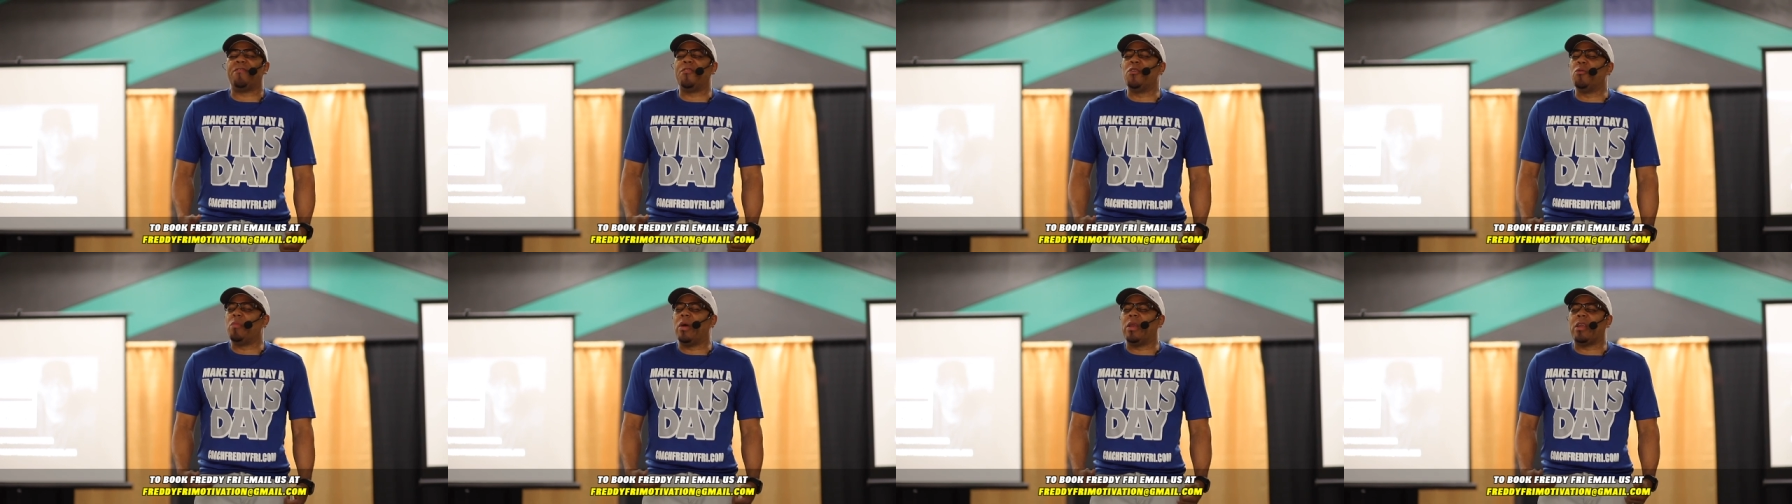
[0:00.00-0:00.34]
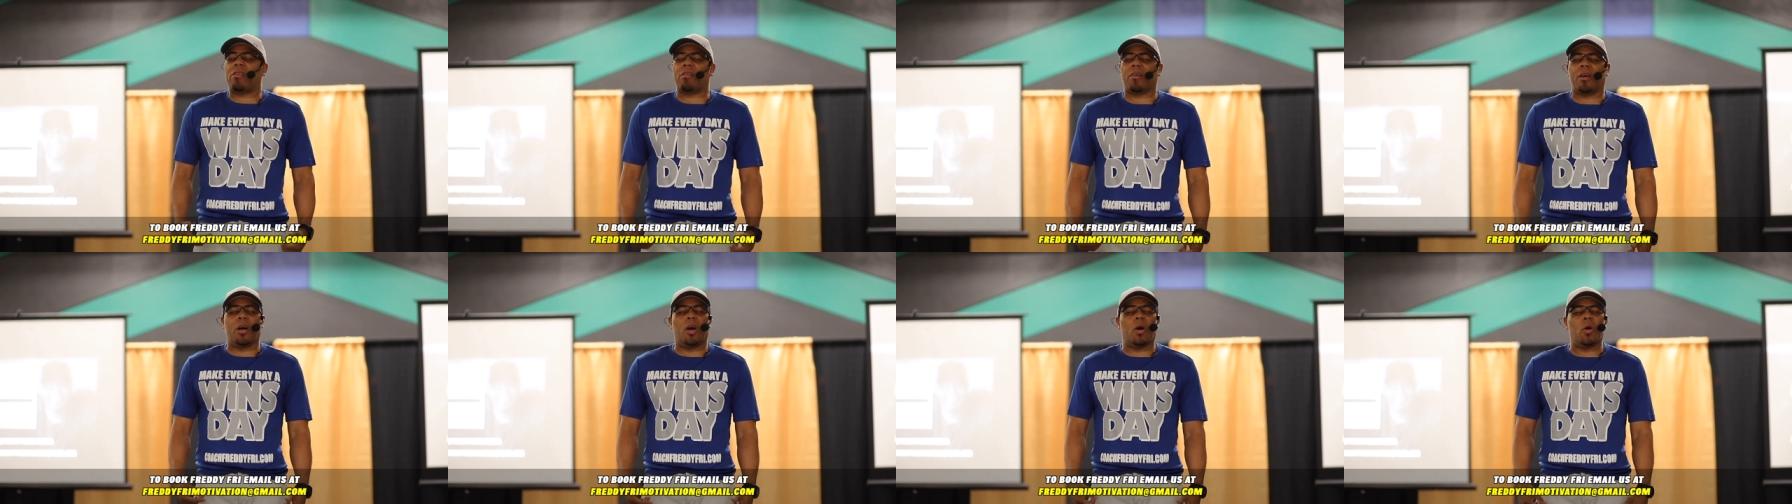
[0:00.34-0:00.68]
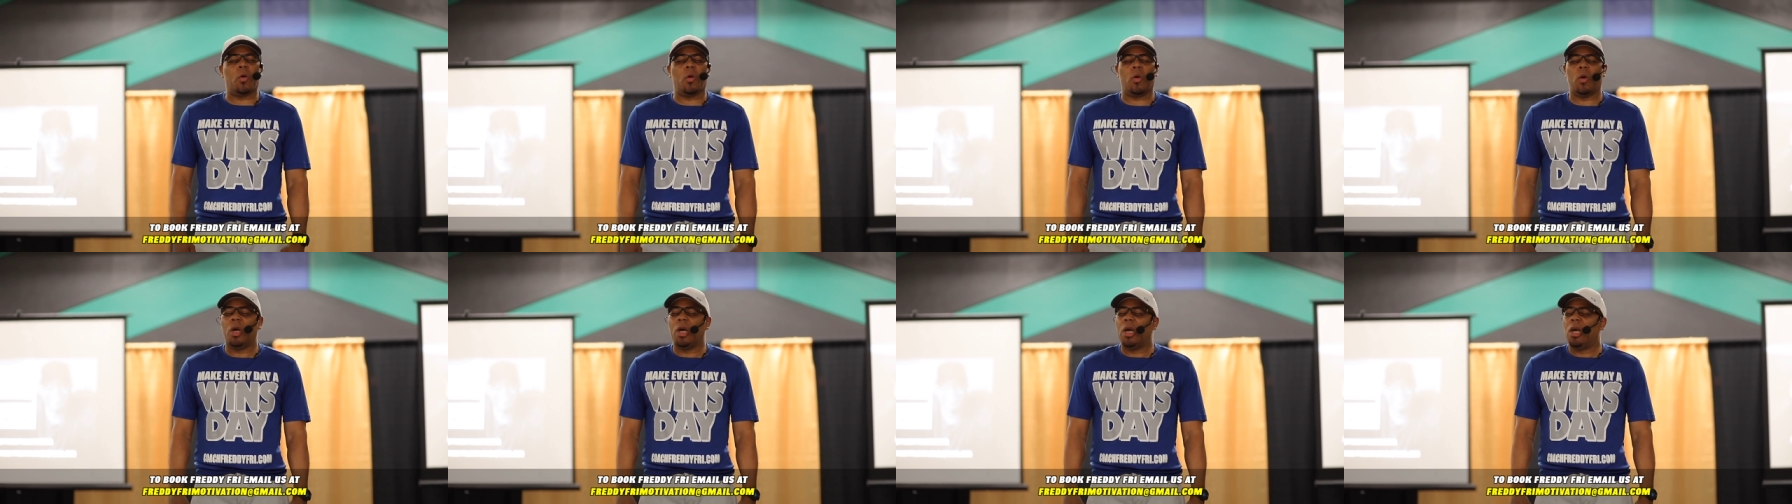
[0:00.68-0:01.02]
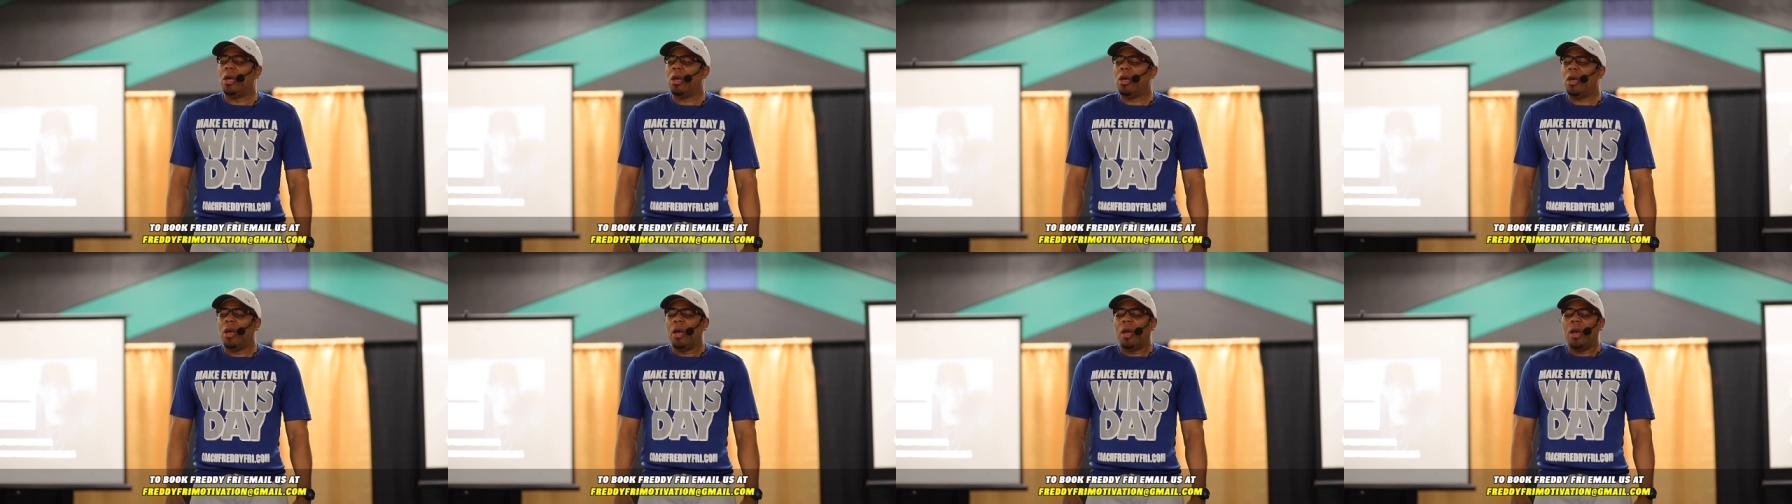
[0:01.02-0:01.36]
a few minutes ago.
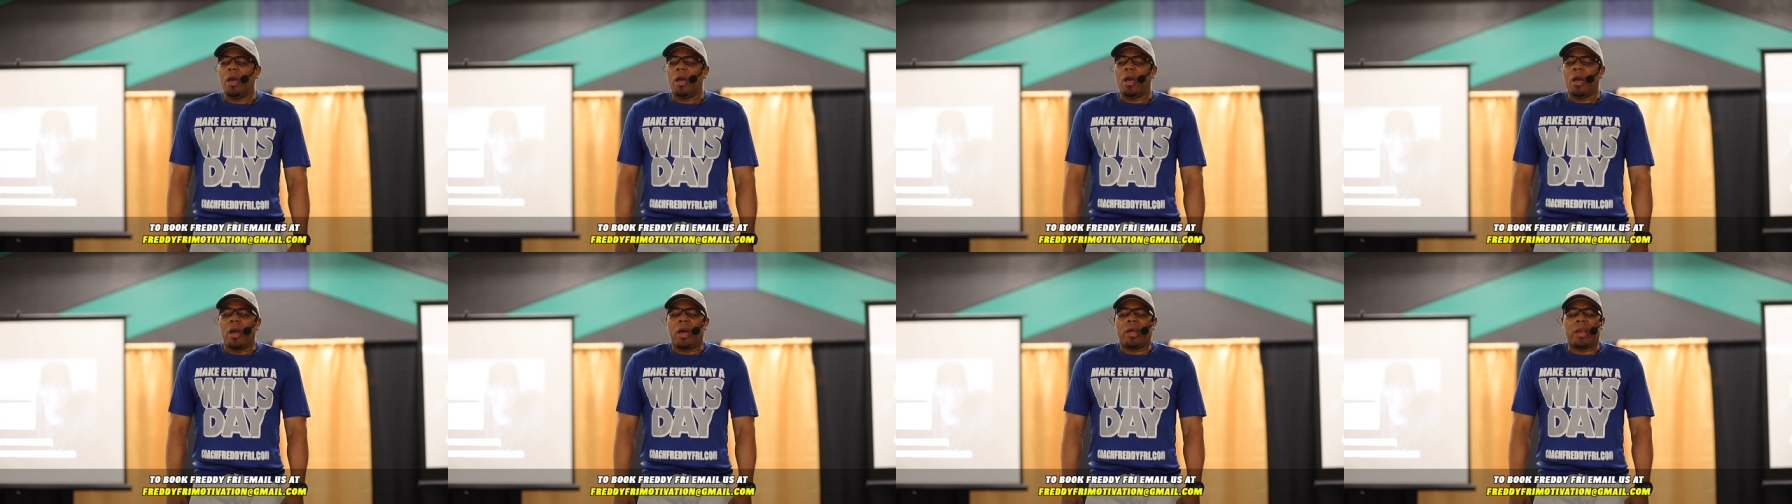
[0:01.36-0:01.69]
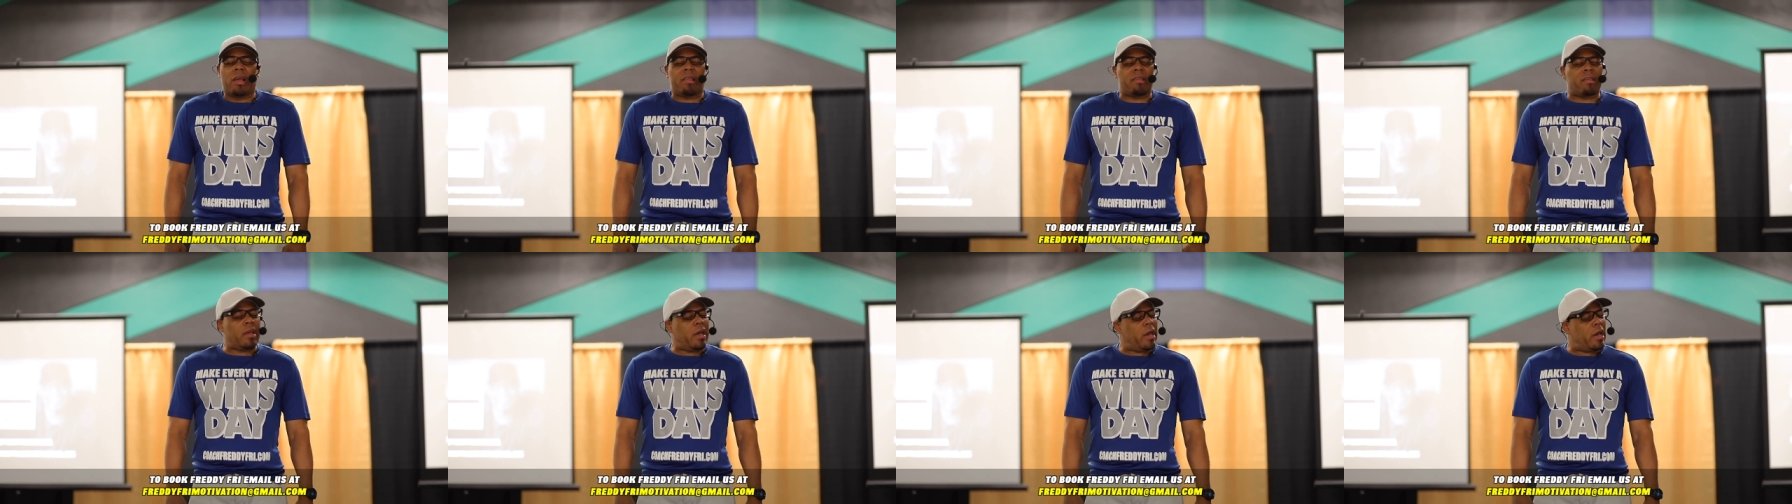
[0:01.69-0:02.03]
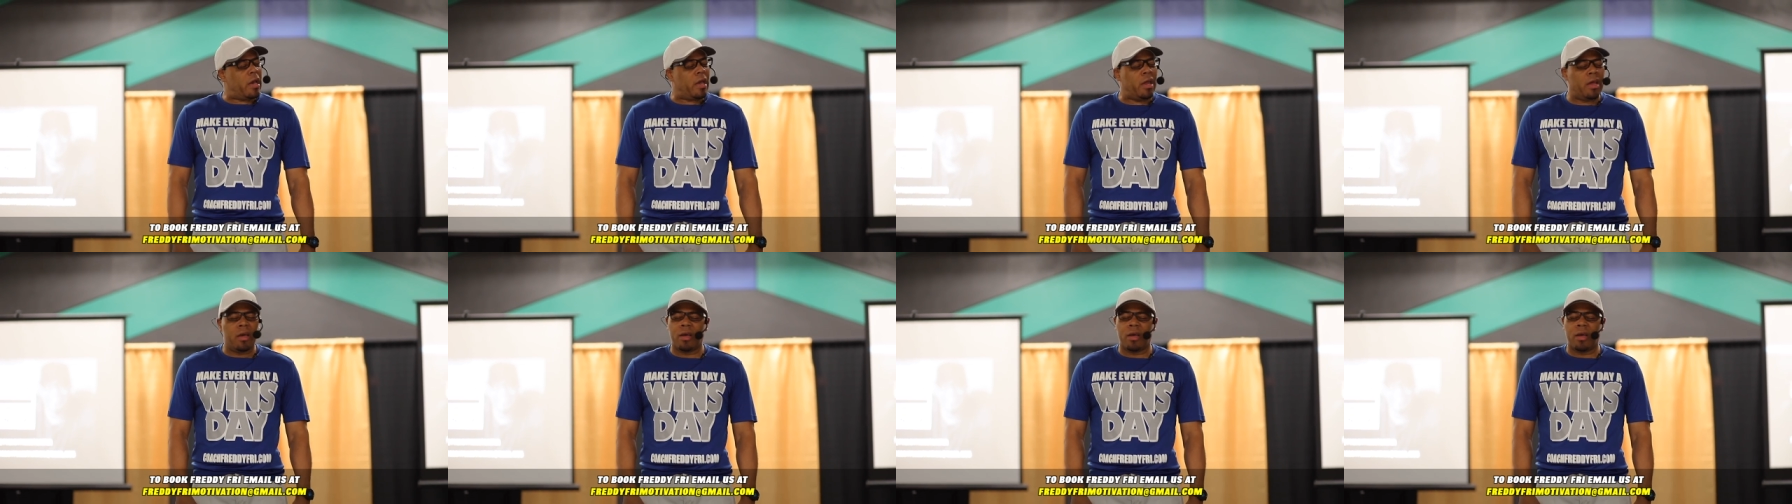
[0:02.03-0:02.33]
And I said,